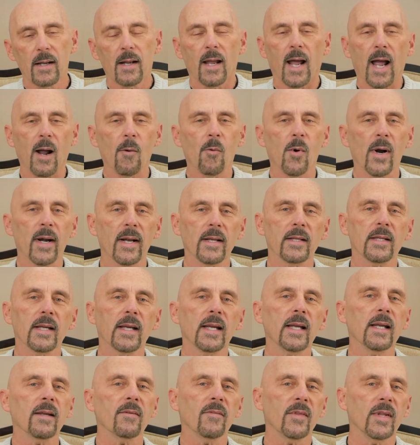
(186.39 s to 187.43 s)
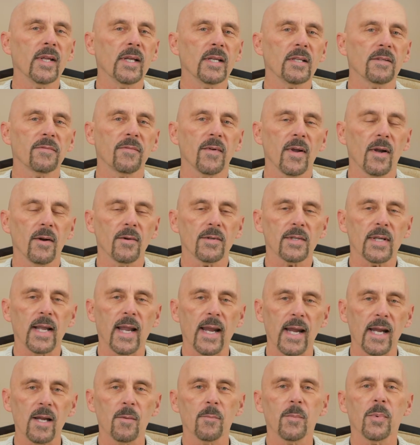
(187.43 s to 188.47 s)
I wanted to give these folks
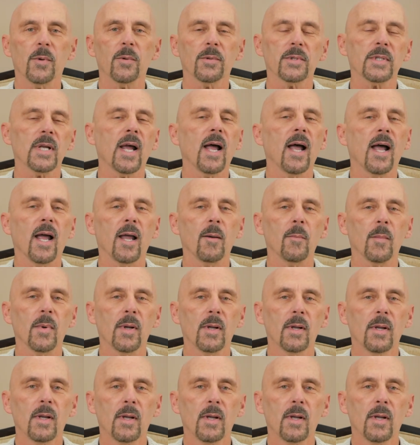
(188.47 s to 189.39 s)
ample time